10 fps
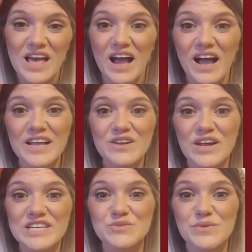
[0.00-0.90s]
I
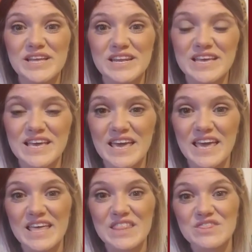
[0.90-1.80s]
graduated
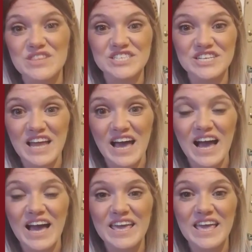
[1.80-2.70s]
in the
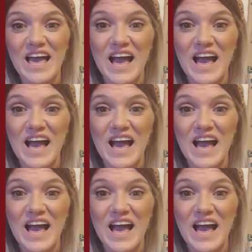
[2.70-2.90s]
July